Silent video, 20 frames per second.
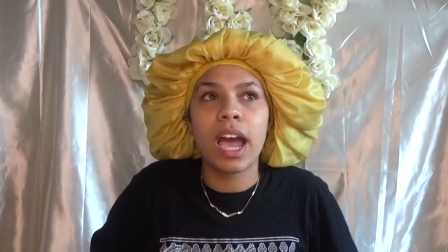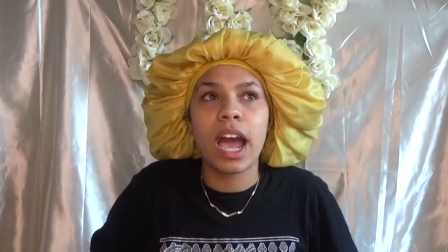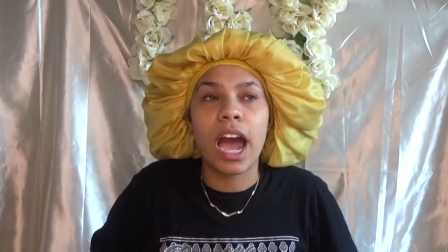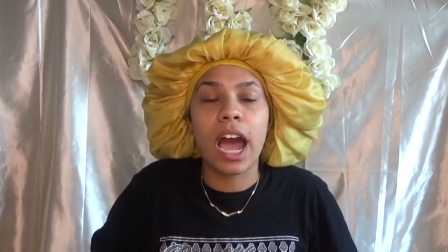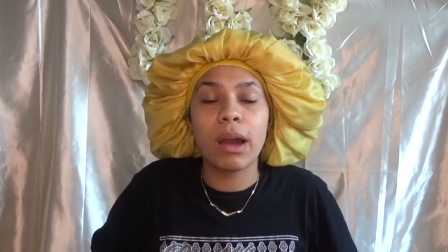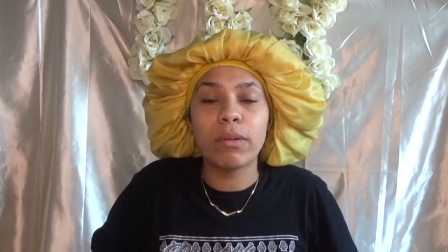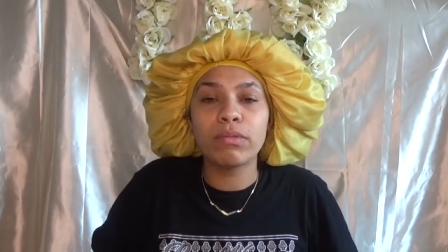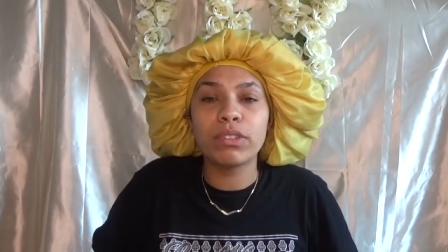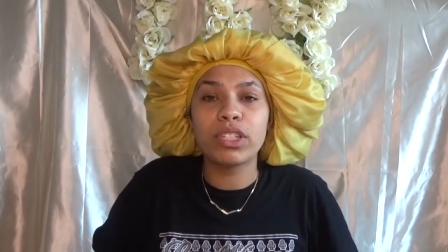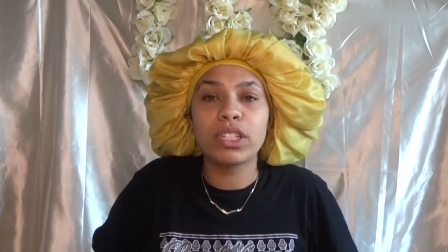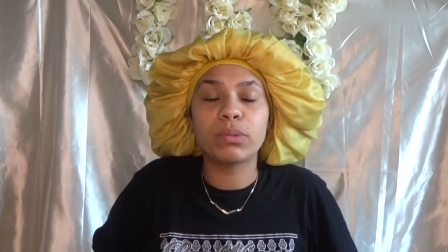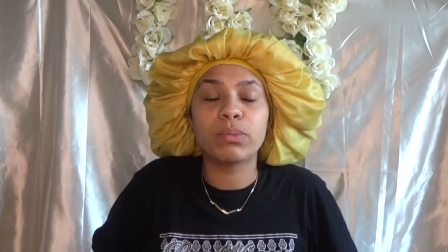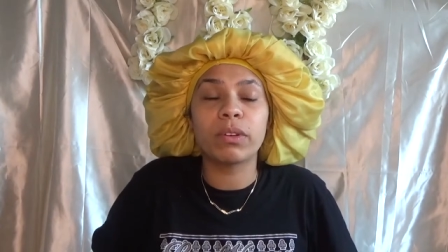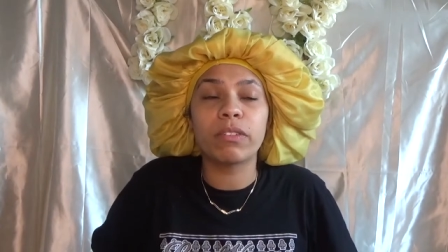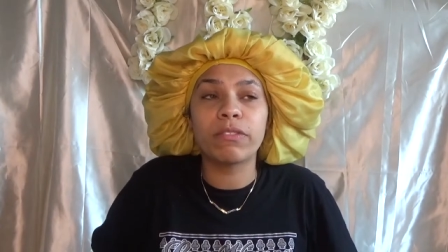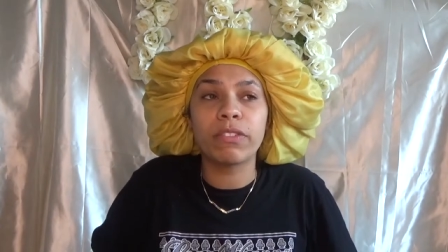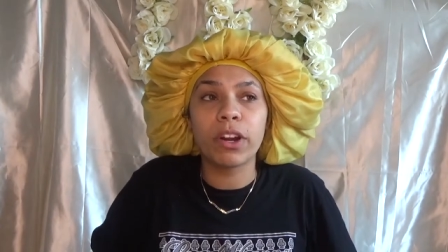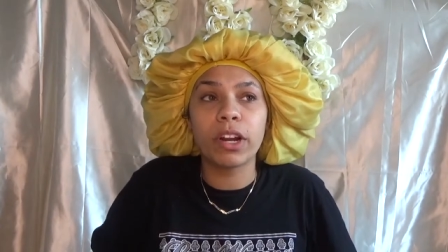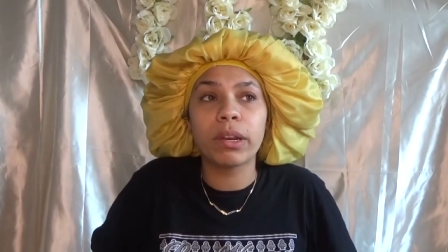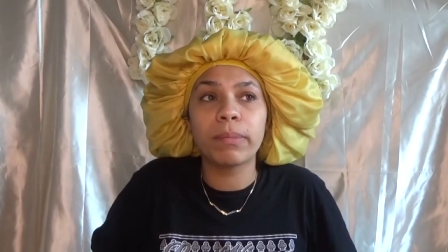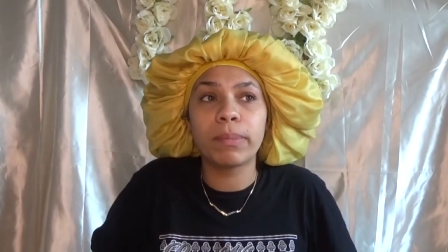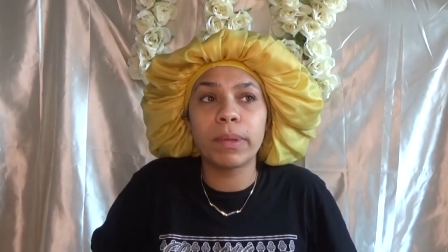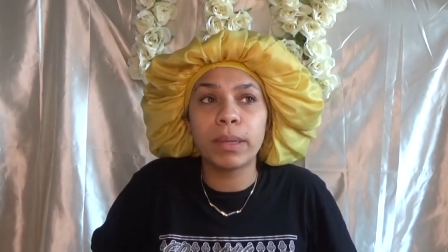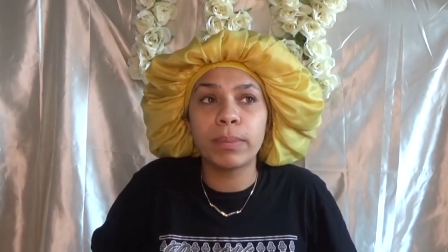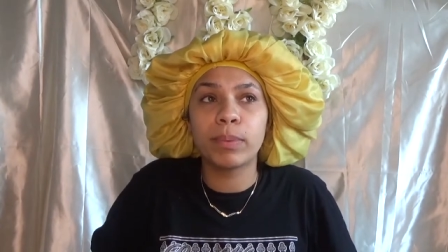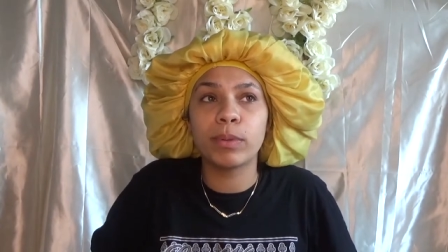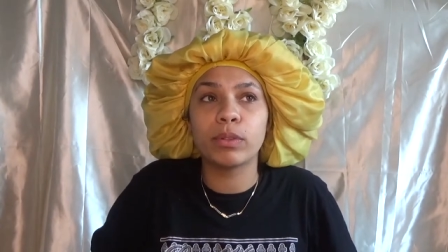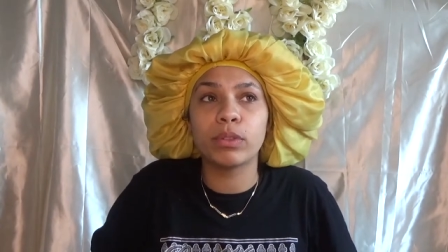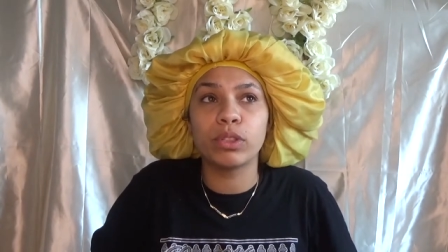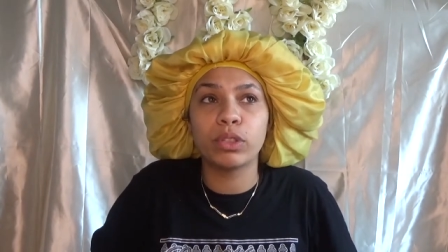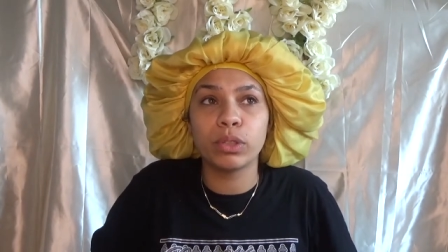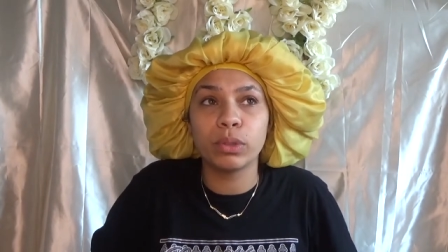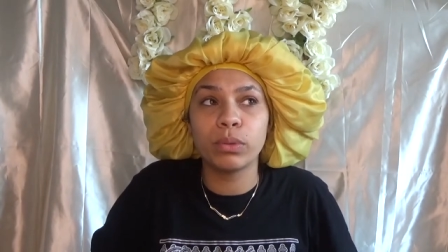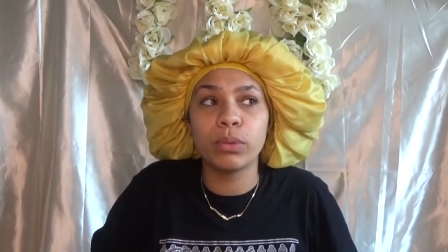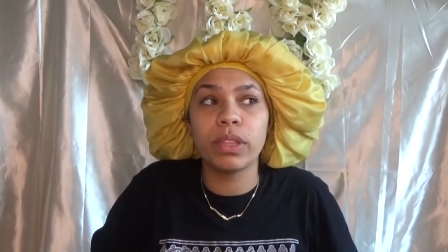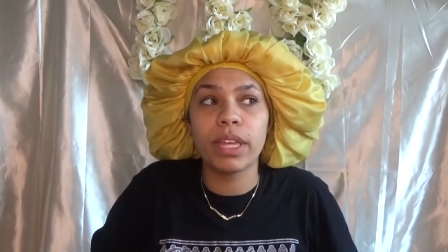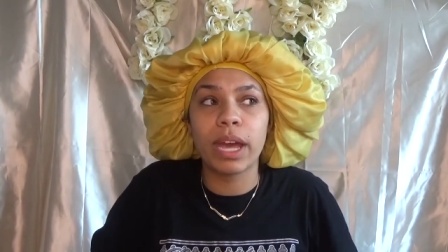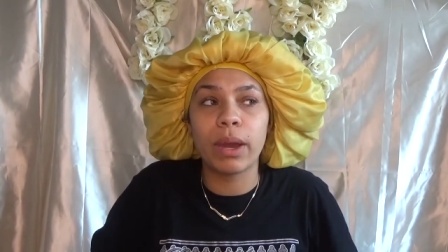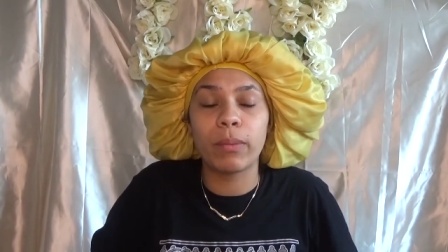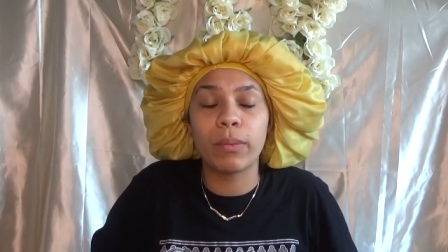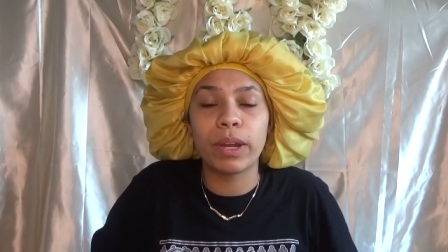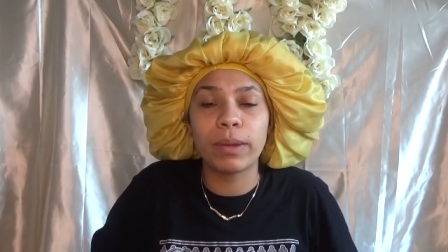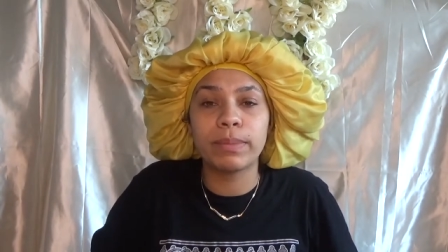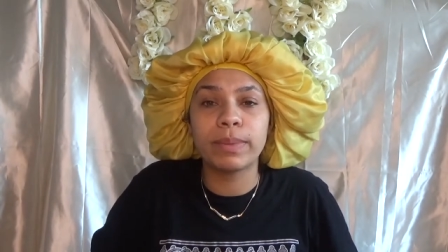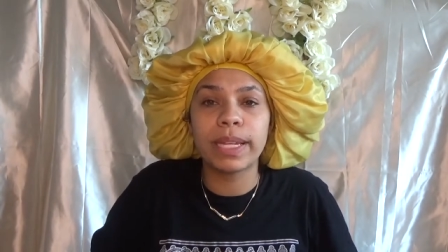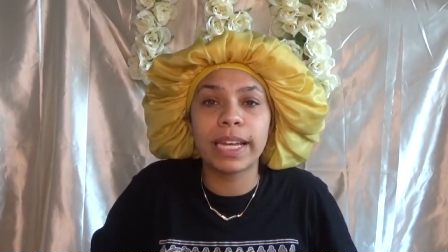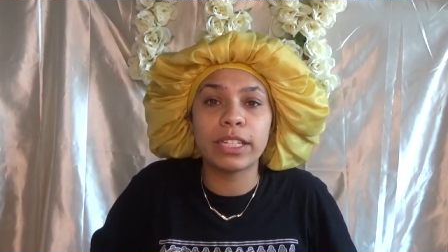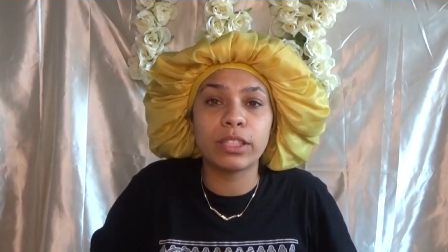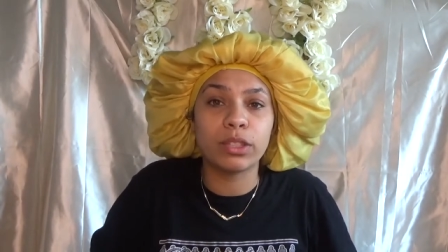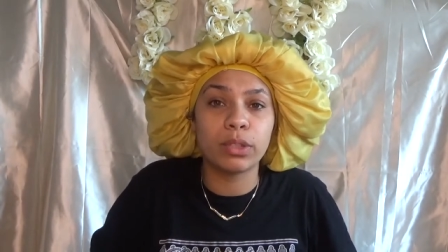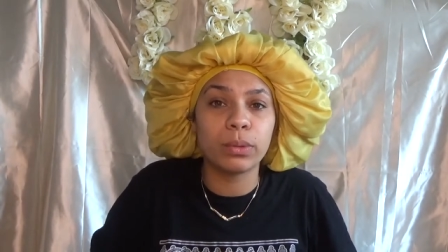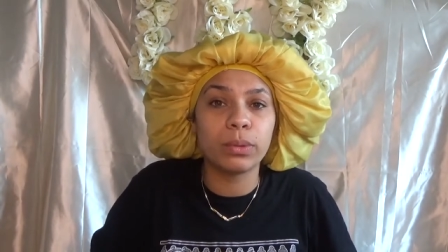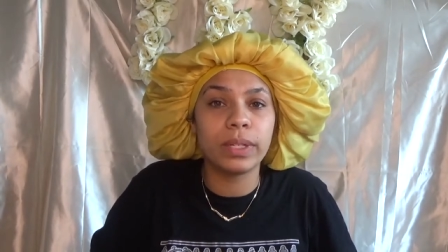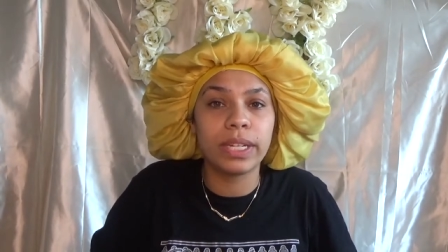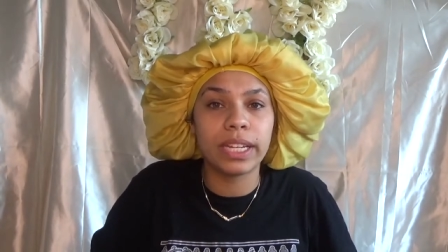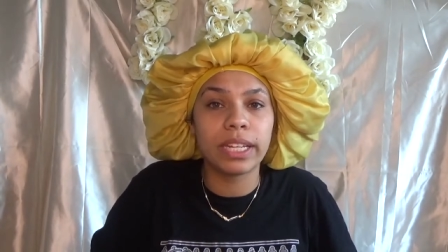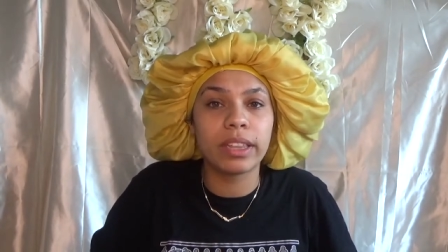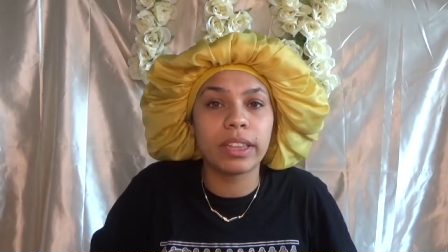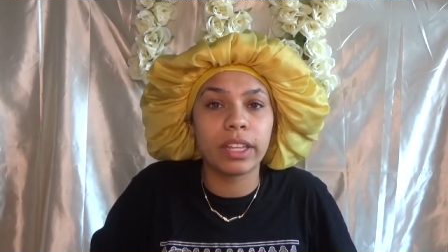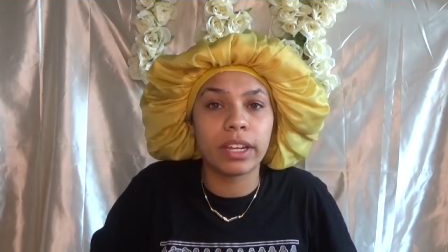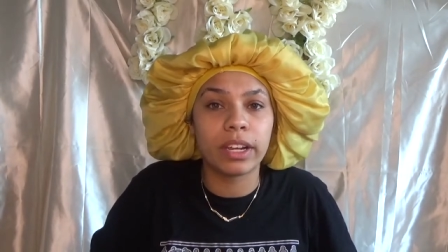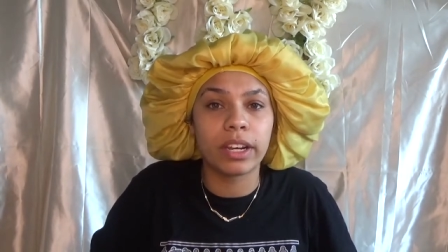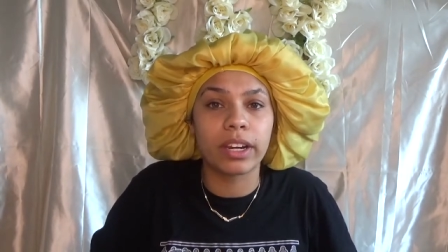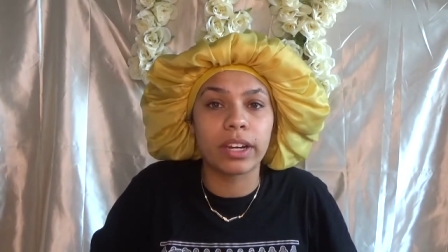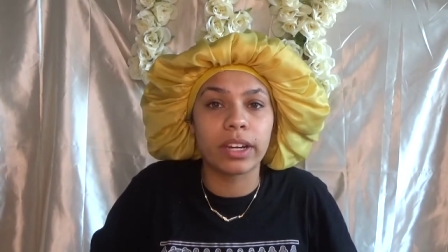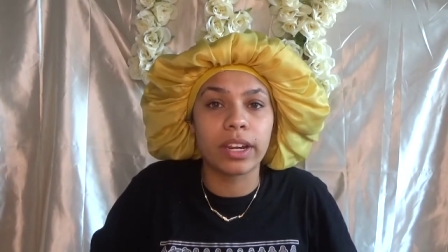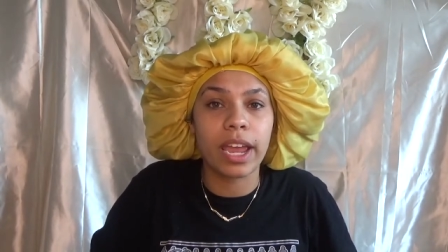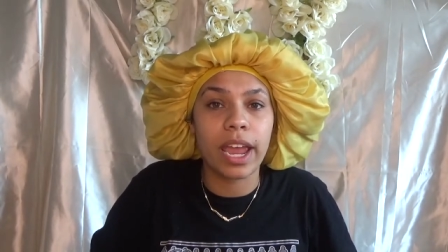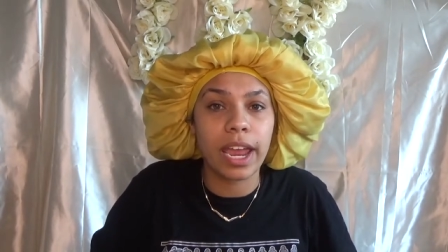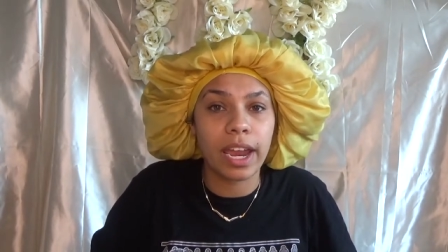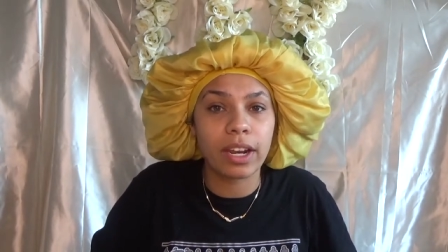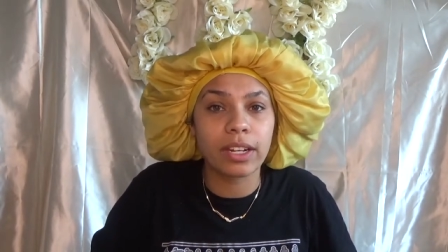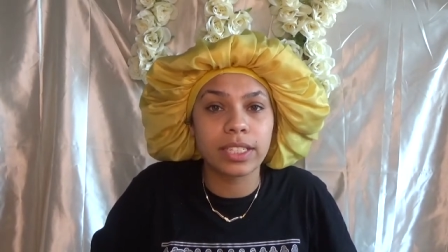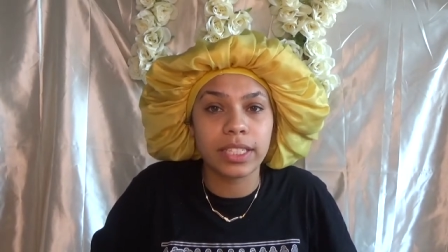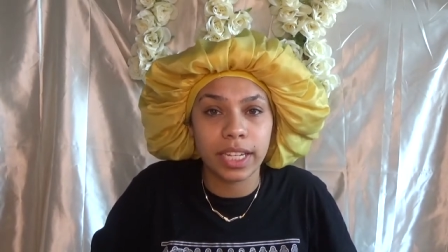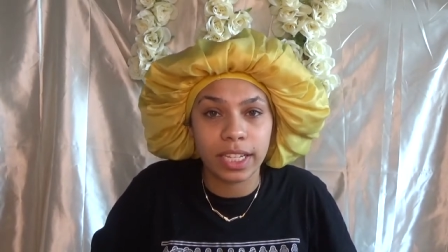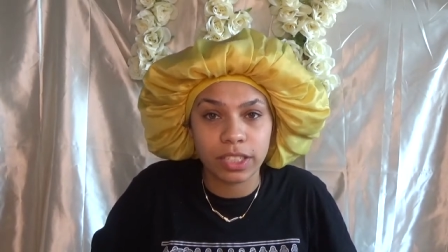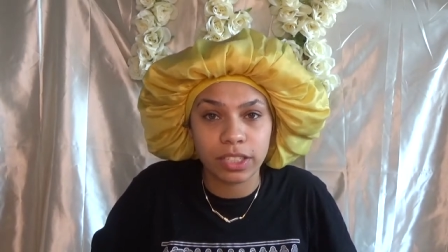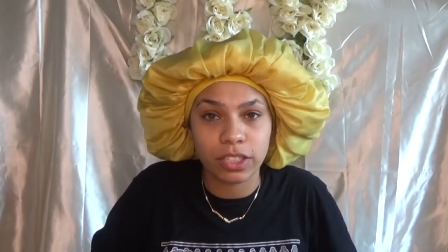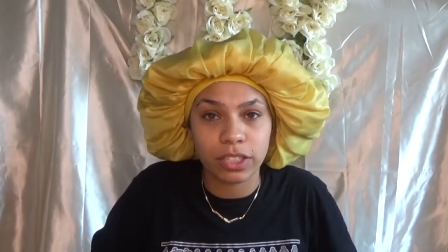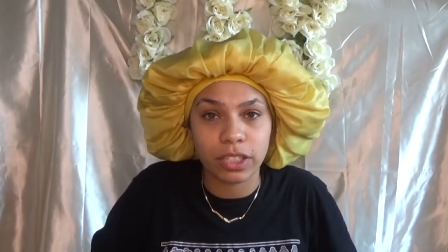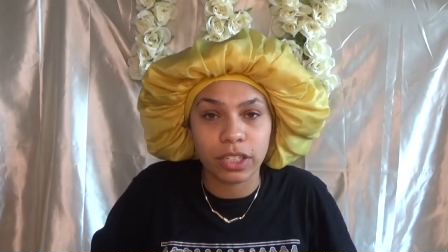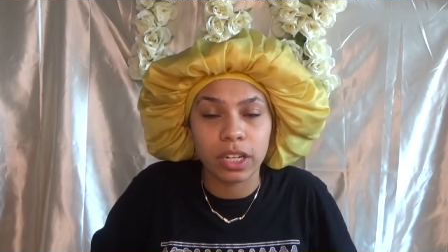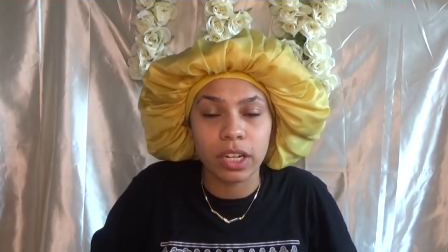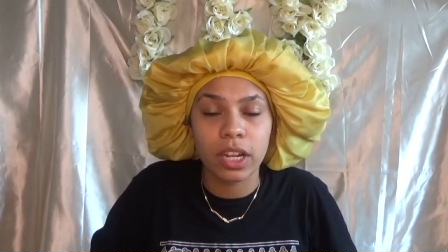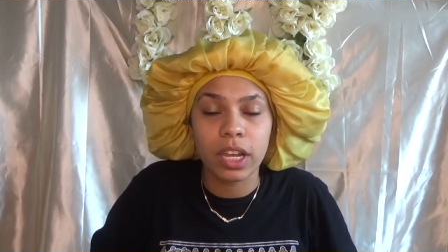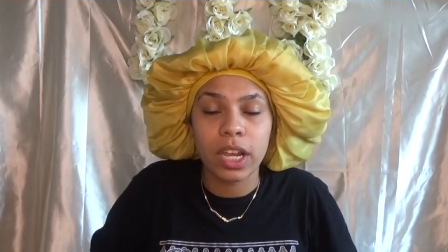I was just referring people to that website to get their hair texture